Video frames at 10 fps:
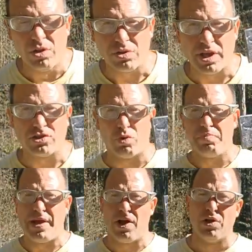Okay, so
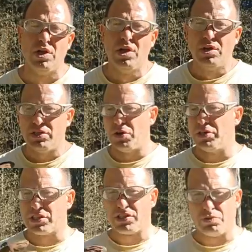mail, is
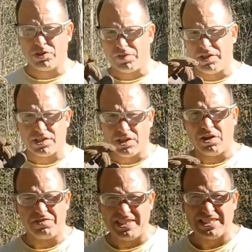a series of
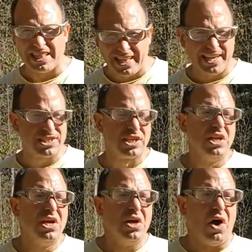these links.
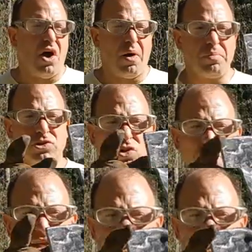So hitting